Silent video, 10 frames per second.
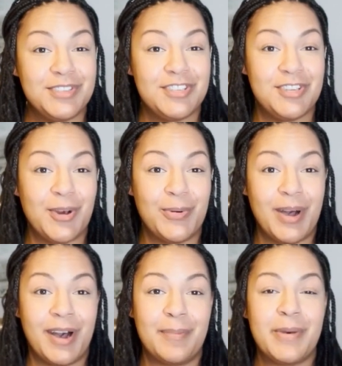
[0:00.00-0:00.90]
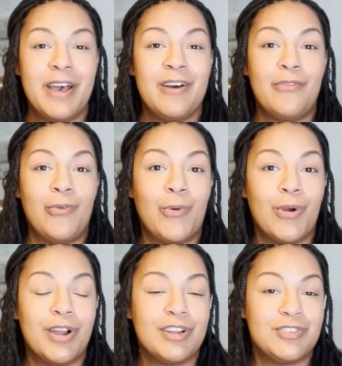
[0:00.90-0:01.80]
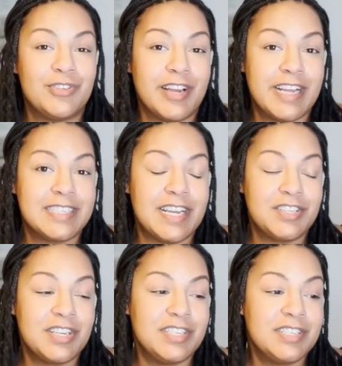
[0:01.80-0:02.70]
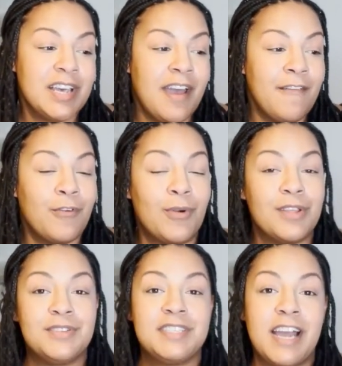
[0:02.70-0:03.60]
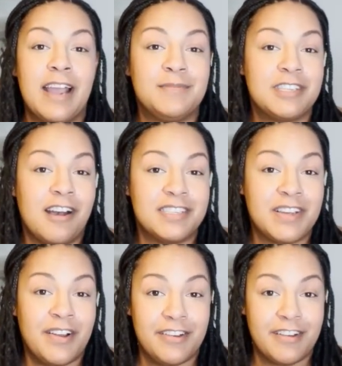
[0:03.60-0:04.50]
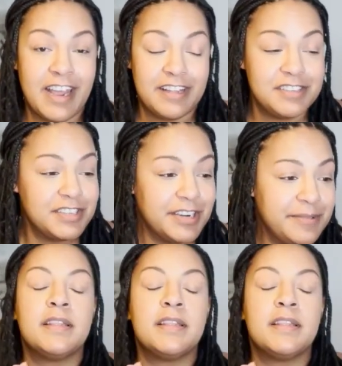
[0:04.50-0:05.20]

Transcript: to show up for your training sessions, for those time slots on your calendar.